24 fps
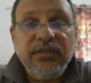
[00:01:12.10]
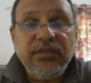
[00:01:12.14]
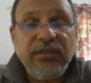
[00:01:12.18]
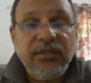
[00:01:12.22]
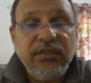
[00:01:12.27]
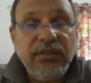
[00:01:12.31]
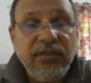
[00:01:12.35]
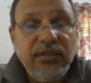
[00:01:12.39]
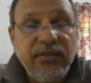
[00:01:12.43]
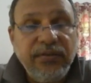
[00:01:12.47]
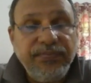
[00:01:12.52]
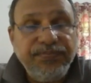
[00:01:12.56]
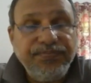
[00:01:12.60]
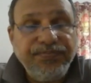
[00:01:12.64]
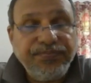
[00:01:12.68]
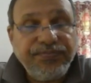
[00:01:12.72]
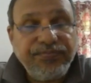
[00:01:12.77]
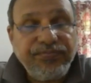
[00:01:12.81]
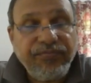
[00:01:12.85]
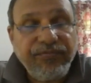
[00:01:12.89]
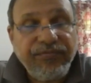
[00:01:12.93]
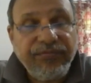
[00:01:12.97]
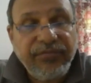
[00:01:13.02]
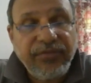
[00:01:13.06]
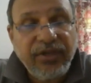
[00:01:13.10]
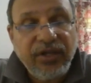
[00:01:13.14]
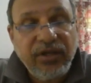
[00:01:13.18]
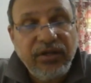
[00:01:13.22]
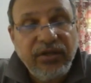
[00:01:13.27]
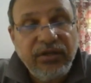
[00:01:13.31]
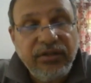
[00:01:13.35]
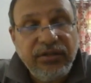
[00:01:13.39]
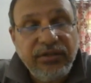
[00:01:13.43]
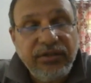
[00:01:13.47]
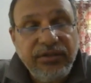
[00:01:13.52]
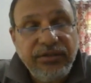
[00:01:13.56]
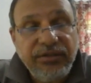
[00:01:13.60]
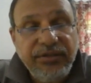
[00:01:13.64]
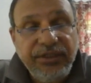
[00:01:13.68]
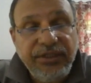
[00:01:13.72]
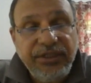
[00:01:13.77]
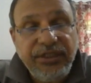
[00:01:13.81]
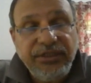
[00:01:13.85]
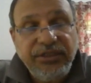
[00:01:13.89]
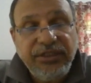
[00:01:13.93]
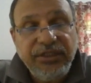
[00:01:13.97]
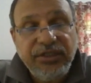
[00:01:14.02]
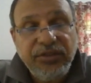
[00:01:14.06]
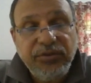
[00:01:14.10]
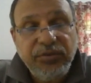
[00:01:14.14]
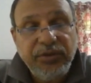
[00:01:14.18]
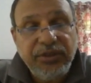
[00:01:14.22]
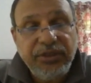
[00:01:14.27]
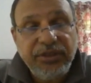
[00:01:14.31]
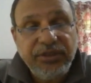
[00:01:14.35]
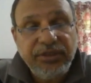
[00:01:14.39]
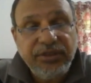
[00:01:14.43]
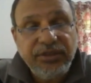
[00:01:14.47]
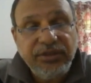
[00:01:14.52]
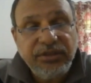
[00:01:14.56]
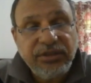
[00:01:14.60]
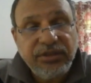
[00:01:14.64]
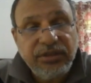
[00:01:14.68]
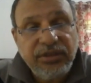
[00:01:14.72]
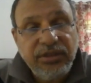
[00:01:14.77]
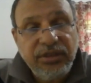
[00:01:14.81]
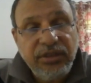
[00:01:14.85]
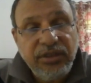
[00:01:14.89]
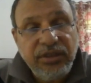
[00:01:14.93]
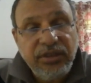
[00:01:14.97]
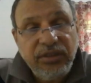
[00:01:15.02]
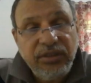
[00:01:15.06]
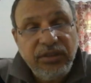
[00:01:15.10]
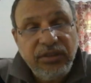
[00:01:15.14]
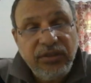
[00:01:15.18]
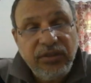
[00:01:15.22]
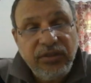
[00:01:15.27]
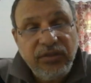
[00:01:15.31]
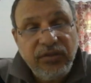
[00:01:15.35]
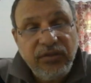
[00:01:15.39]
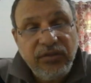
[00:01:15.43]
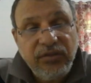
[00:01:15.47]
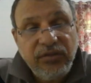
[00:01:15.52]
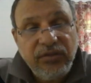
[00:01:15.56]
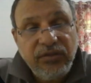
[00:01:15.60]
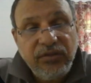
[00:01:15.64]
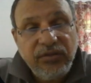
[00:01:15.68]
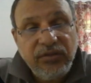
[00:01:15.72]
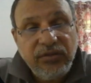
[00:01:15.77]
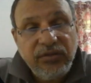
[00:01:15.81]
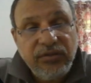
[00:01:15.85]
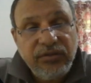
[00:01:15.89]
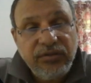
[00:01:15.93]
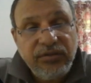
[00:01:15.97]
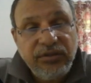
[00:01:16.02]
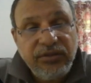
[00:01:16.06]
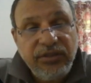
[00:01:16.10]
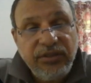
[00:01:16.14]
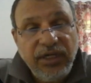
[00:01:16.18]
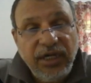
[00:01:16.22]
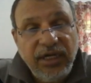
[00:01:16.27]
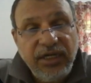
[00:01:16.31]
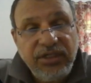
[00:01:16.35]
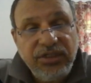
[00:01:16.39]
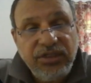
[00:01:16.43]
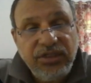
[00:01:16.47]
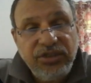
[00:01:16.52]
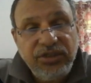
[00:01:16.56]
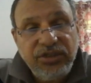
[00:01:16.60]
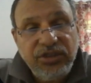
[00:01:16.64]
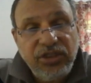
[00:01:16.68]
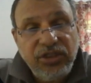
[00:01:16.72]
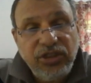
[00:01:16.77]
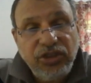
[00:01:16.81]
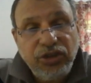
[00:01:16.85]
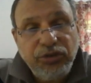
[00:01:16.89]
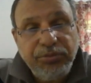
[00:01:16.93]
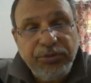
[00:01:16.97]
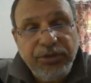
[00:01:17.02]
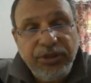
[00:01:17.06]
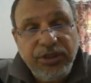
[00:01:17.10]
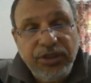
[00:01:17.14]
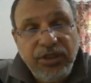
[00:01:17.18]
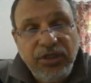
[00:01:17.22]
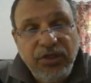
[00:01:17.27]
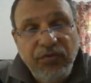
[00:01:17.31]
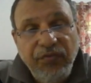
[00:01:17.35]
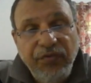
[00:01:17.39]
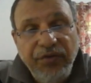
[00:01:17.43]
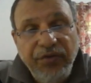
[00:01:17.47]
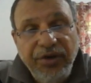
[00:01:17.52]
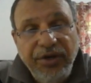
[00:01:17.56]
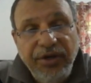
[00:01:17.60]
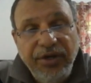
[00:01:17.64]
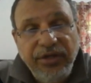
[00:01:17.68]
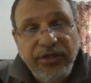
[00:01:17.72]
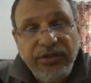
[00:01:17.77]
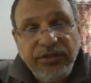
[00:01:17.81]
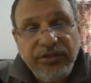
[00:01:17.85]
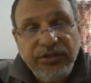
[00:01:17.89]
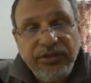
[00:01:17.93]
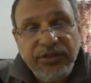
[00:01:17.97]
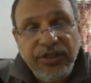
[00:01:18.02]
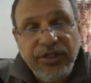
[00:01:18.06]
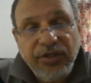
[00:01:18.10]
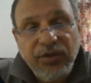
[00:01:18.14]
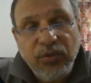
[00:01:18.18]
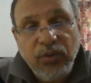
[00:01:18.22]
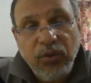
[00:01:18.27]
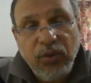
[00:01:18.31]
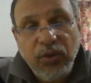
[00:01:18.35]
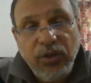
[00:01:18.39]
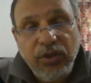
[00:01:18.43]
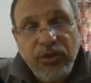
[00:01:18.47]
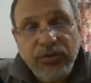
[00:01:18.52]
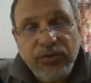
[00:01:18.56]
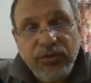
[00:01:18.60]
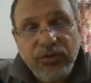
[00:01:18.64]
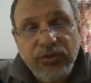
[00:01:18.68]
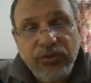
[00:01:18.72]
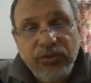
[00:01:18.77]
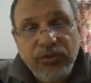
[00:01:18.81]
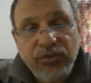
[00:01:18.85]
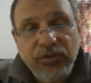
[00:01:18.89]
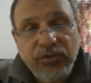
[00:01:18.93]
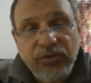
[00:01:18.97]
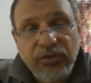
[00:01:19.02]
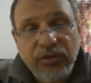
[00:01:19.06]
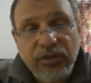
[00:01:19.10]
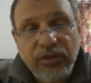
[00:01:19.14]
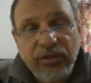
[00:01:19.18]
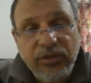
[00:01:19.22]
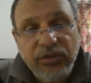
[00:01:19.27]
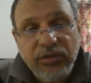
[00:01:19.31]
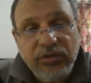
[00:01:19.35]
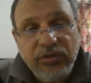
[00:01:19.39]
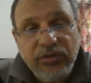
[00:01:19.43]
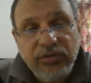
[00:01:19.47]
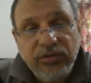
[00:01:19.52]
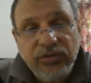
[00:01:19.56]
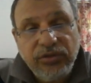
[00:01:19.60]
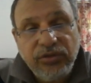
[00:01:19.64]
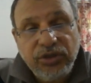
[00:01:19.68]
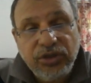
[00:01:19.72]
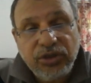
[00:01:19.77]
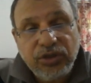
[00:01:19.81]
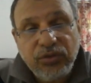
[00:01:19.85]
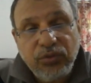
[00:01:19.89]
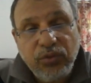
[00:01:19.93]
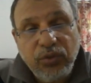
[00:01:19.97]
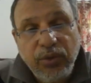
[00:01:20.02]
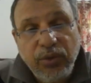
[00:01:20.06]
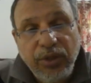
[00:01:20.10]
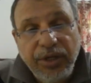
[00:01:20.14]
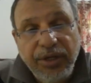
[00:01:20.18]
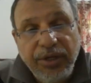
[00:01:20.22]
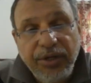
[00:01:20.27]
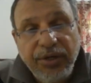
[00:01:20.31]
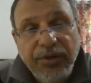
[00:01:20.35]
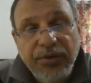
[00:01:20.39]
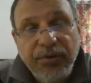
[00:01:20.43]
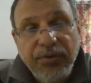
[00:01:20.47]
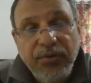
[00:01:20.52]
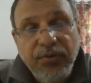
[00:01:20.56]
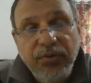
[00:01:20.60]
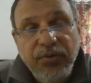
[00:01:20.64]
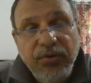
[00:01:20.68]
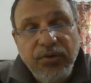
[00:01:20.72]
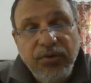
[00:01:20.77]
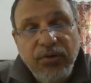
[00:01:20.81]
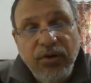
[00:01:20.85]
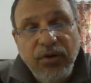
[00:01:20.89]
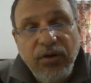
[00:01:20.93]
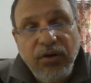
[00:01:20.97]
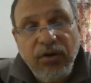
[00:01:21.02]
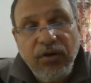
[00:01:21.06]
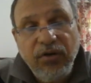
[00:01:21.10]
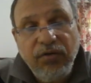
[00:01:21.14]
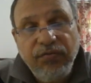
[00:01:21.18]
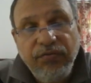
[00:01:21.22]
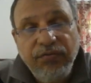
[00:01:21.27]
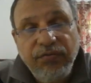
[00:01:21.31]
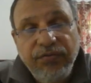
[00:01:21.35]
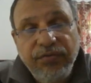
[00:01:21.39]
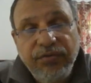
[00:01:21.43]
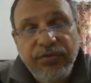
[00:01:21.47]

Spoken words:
uh, these equations. The tangential speed v is equal to square root of